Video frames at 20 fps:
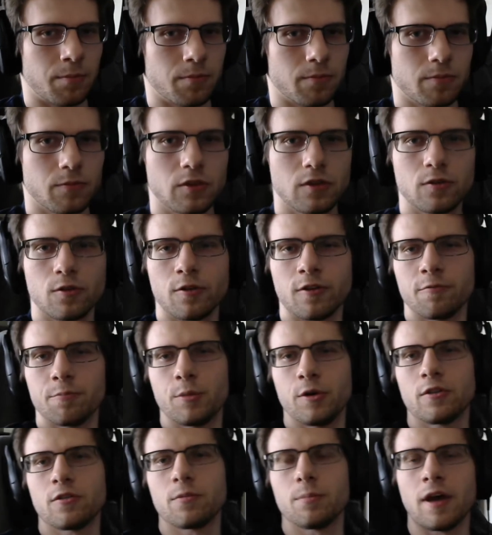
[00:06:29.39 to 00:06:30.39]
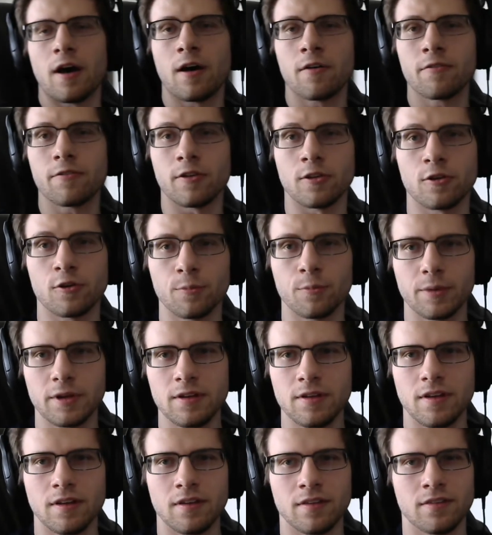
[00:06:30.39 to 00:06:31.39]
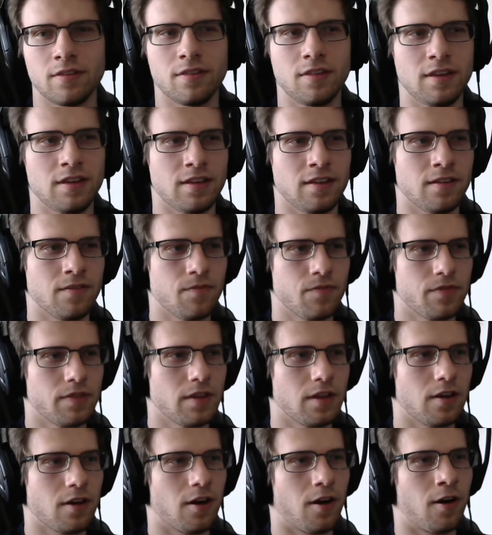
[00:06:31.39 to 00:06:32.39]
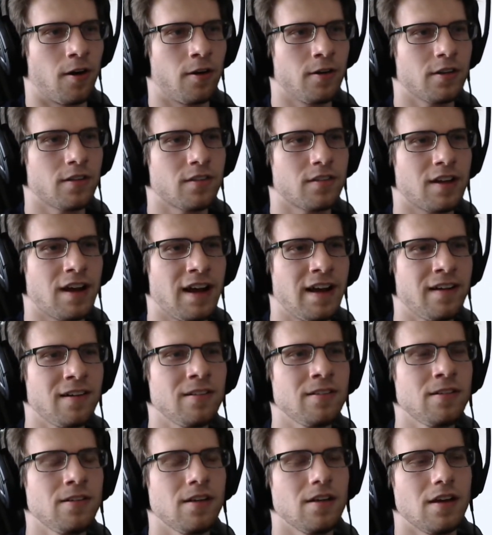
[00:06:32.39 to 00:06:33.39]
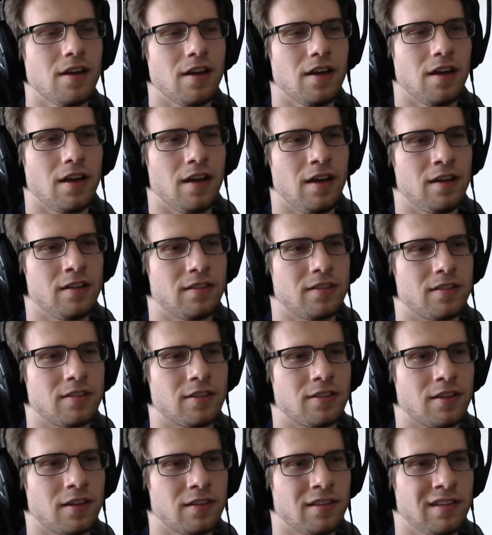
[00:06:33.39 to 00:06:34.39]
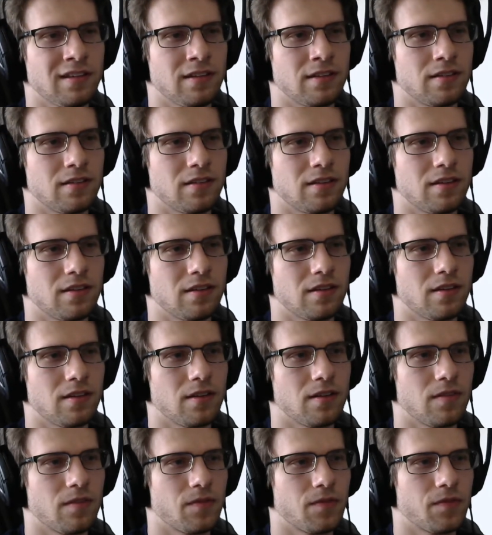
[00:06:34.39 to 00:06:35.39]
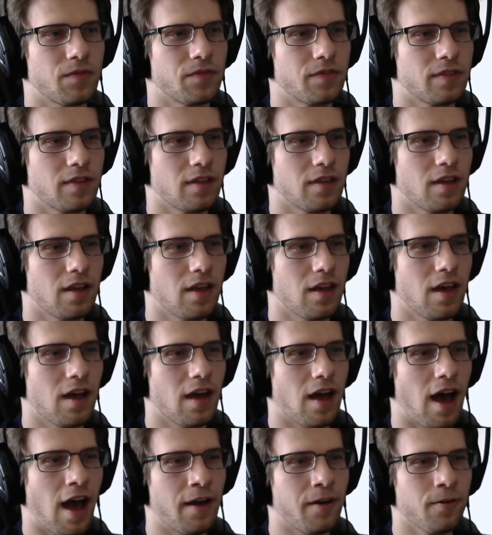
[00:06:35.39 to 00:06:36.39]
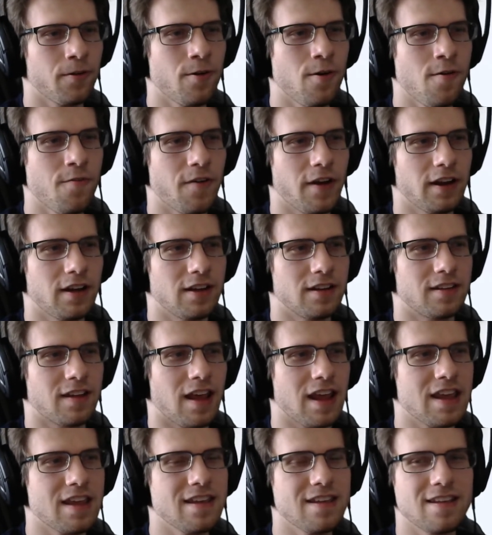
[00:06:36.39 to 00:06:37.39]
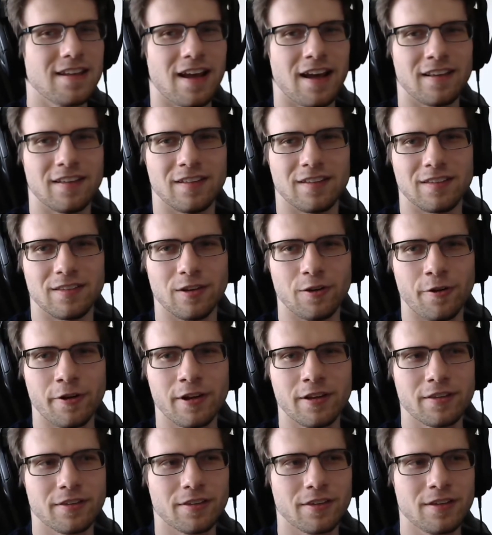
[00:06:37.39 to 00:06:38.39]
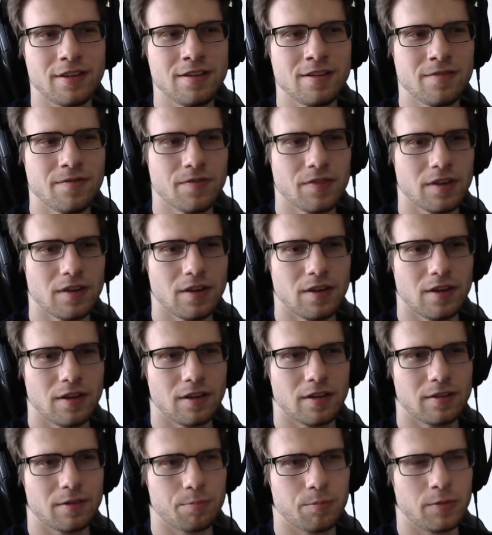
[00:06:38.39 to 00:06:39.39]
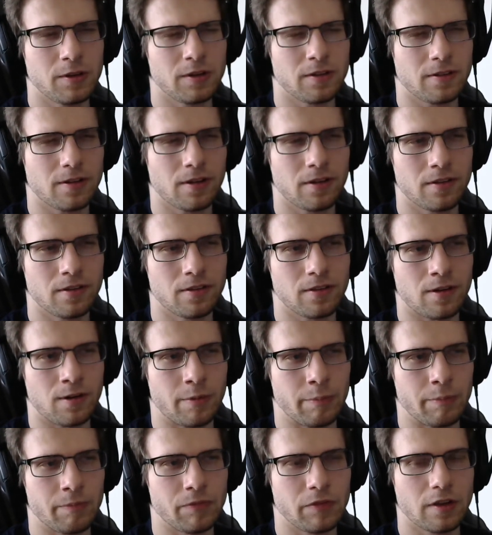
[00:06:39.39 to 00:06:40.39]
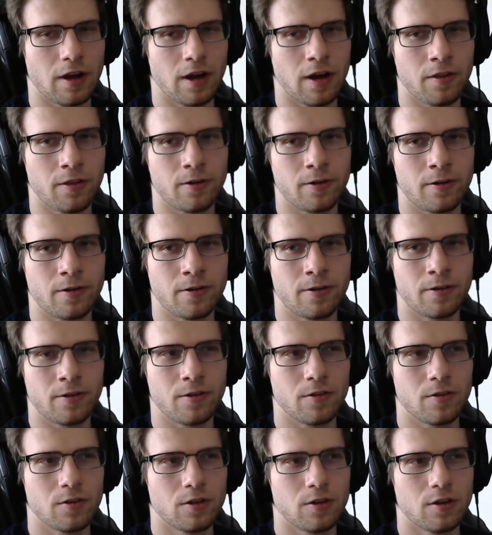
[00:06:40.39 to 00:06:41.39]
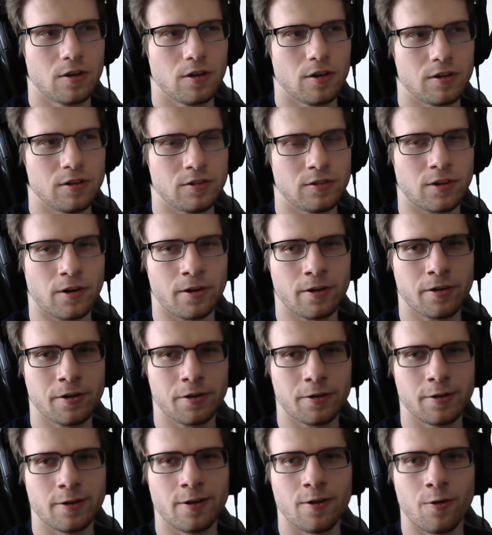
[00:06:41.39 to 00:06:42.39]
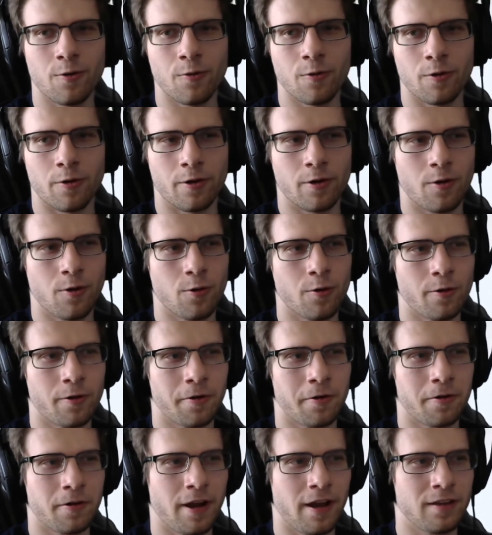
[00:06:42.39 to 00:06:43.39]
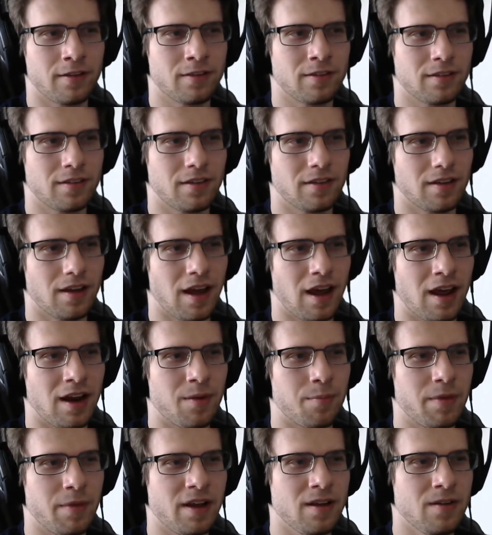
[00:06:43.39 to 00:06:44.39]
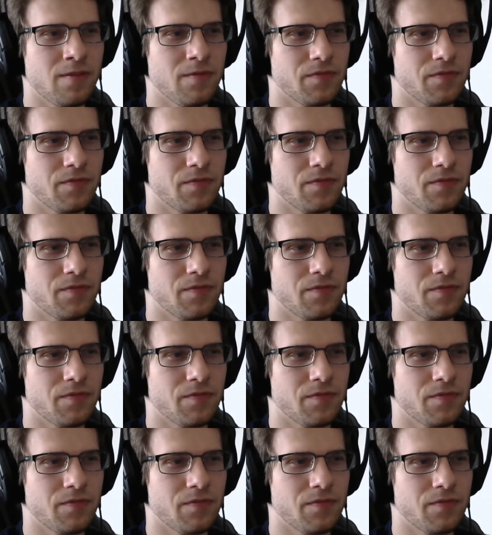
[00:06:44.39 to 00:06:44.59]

sort of puts me off a little bit is the art style. It doesn't. I don't know if I can take it as seriously because other darker or horror-esque anime